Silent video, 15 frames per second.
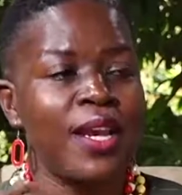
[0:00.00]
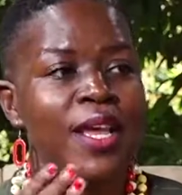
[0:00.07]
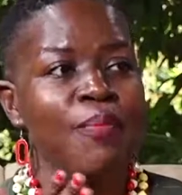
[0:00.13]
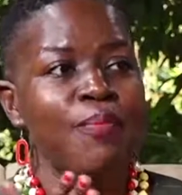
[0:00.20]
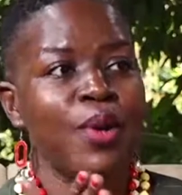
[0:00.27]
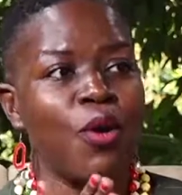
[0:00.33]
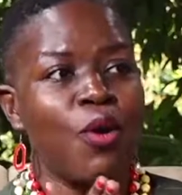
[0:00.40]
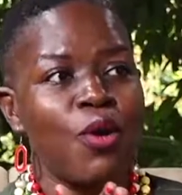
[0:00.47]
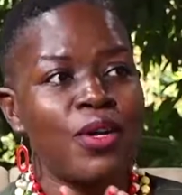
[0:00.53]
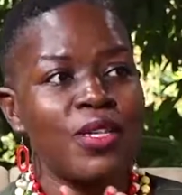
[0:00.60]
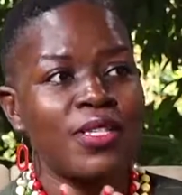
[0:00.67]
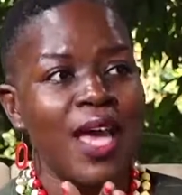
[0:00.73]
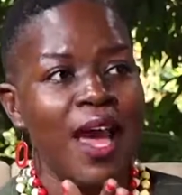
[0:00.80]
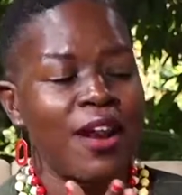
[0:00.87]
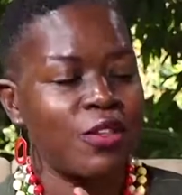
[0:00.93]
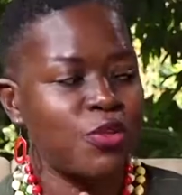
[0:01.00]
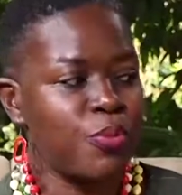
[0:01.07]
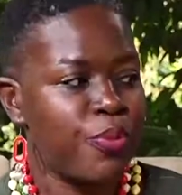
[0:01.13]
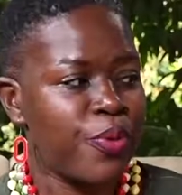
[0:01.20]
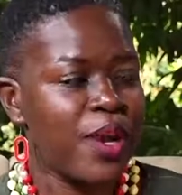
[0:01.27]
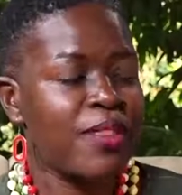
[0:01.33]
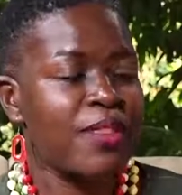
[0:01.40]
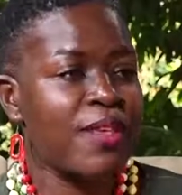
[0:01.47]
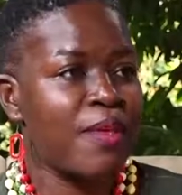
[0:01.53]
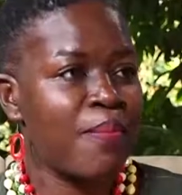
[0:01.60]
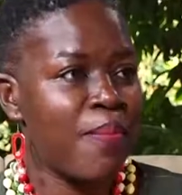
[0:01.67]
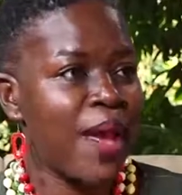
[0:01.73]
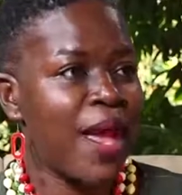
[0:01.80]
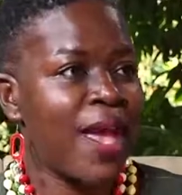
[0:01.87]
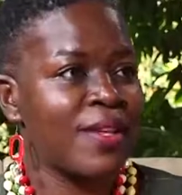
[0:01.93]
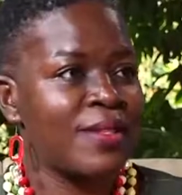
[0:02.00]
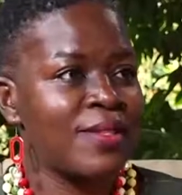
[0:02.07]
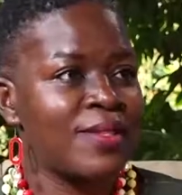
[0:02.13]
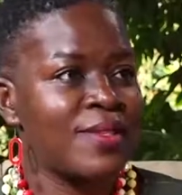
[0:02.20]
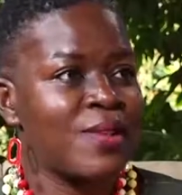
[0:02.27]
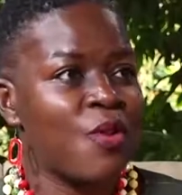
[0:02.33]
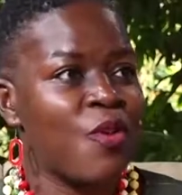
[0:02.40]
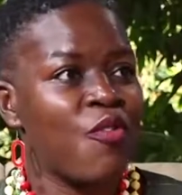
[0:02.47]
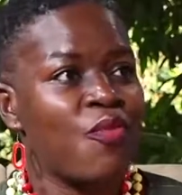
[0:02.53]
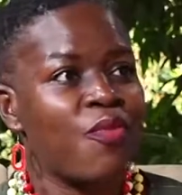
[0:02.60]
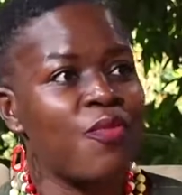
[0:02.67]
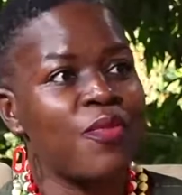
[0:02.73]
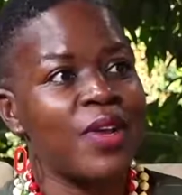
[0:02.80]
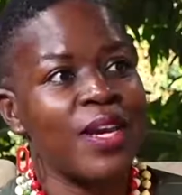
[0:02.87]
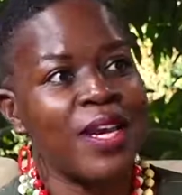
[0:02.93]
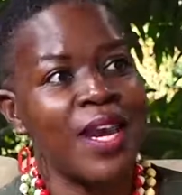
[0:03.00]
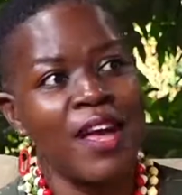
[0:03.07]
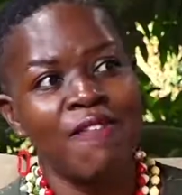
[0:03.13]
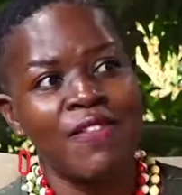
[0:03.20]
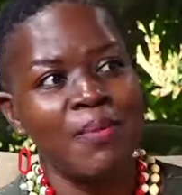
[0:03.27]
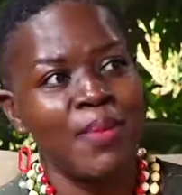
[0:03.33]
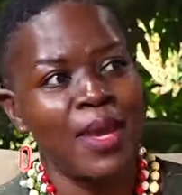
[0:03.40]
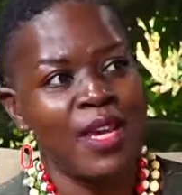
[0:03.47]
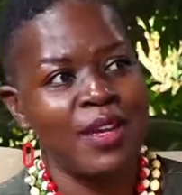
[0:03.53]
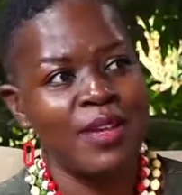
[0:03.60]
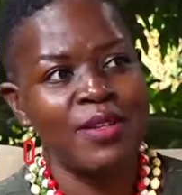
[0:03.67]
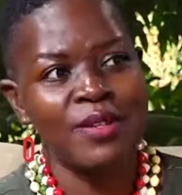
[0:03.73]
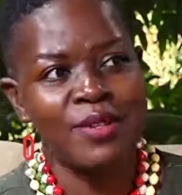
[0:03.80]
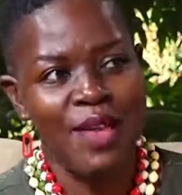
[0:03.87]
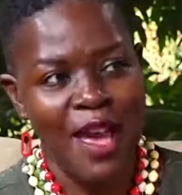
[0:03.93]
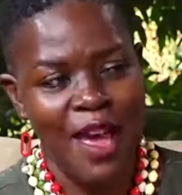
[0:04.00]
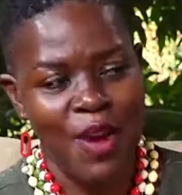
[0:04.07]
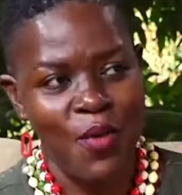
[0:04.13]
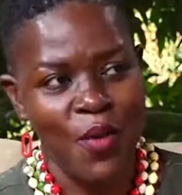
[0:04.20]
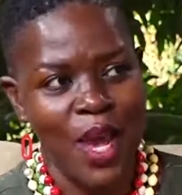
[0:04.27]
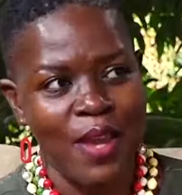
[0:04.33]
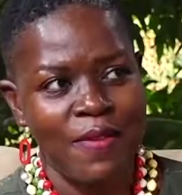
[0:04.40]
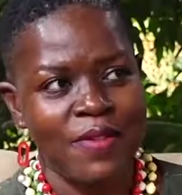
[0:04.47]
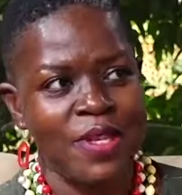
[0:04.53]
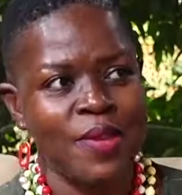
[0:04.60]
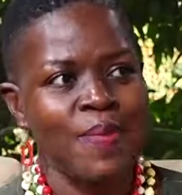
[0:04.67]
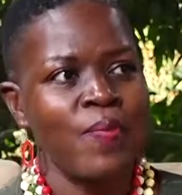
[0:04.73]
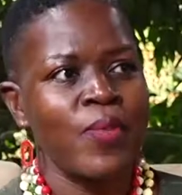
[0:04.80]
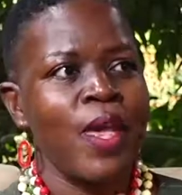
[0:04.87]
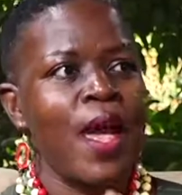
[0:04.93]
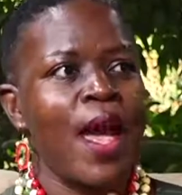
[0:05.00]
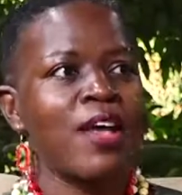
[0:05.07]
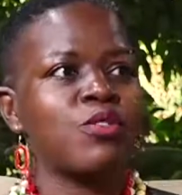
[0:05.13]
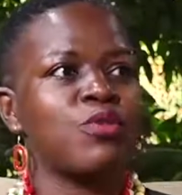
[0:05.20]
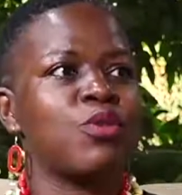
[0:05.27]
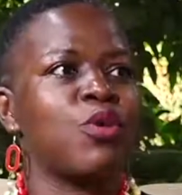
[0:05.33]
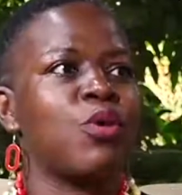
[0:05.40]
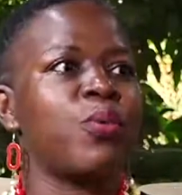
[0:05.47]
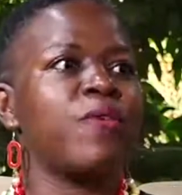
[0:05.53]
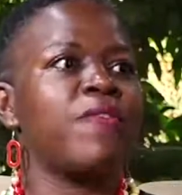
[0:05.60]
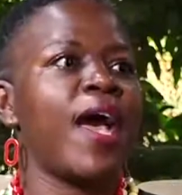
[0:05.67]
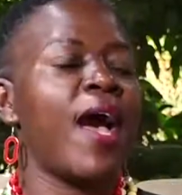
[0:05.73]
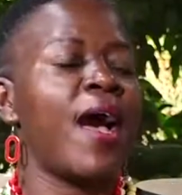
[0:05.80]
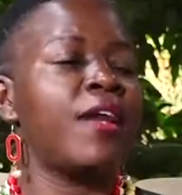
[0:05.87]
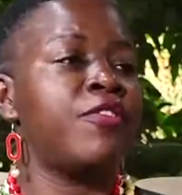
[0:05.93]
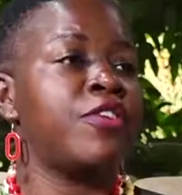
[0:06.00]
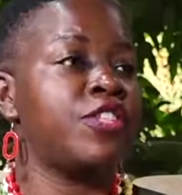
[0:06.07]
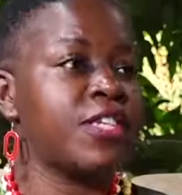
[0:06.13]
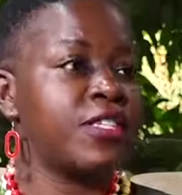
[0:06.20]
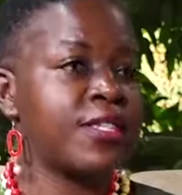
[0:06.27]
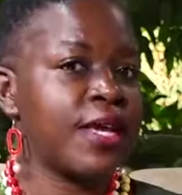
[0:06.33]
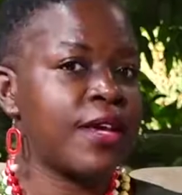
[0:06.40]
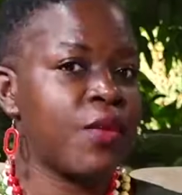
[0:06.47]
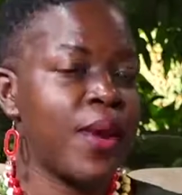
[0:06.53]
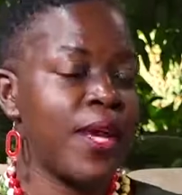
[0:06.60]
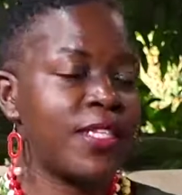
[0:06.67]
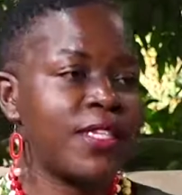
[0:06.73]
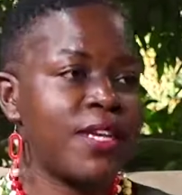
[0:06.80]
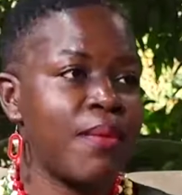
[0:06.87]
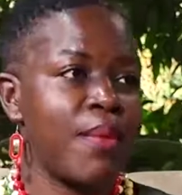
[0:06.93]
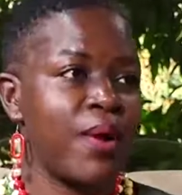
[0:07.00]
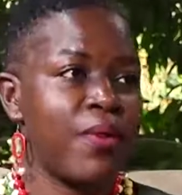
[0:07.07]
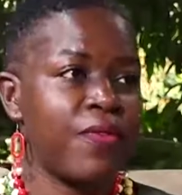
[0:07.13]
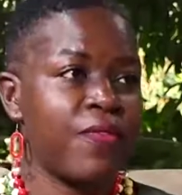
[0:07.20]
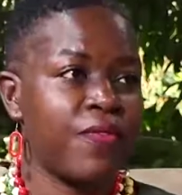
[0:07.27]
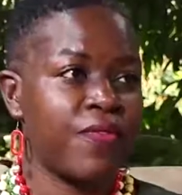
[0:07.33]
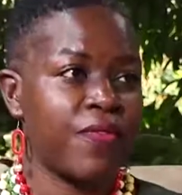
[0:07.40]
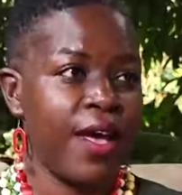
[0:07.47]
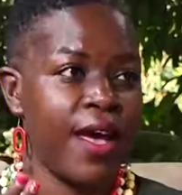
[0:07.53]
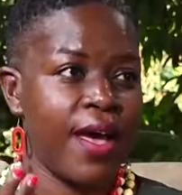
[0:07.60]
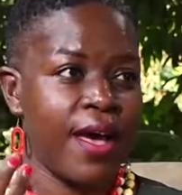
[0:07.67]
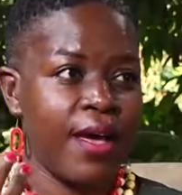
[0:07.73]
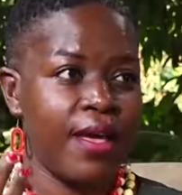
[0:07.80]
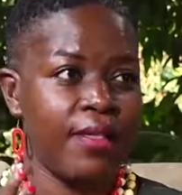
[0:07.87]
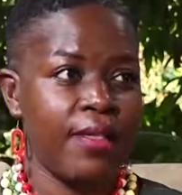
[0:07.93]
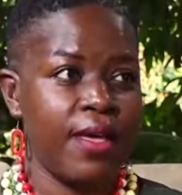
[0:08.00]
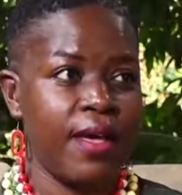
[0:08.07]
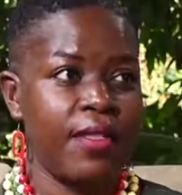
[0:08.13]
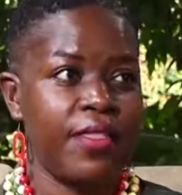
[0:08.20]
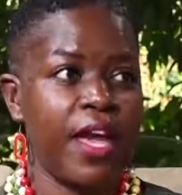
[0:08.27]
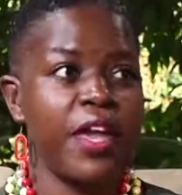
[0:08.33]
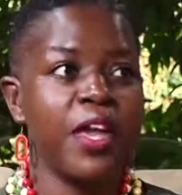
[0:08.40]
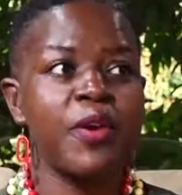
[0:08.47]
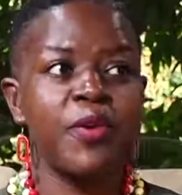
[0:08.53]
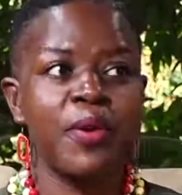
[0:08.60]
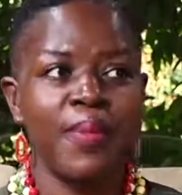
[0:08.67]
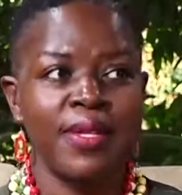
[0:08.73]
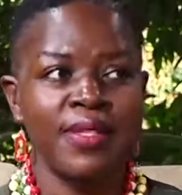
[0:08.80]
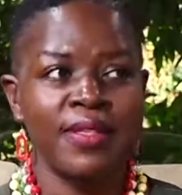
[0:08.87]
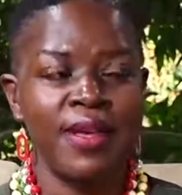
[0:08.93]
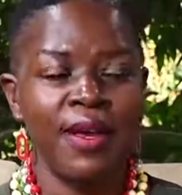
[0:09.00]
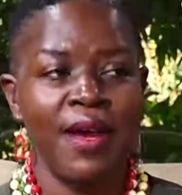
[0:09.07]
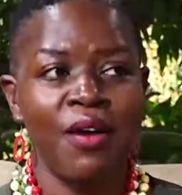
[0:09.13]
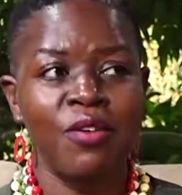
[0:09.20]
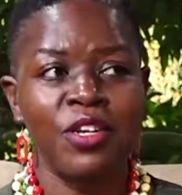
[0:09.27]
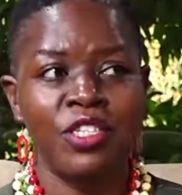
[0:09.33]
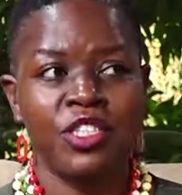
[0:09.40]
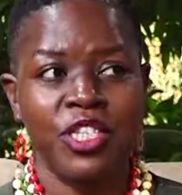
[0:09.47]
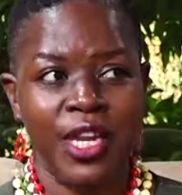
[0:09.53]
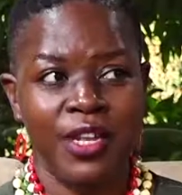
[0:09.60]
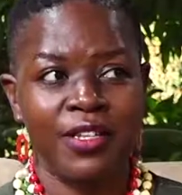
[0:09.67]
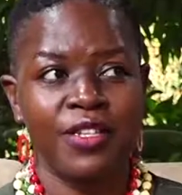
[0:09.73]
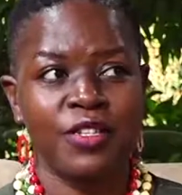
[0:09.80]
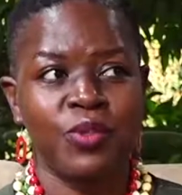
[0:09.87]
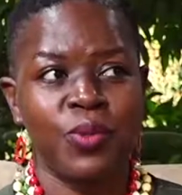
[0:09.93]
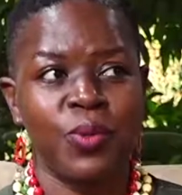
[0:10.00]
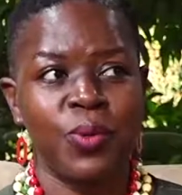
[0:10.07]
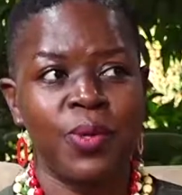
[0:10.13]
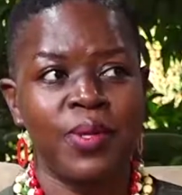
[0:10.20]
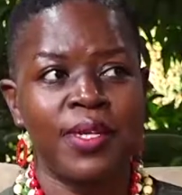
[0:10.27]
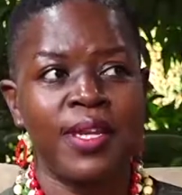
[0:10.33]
because to break the other bias of lovely maidens and wives. So we had registered quite a number of the increment in the girl child in school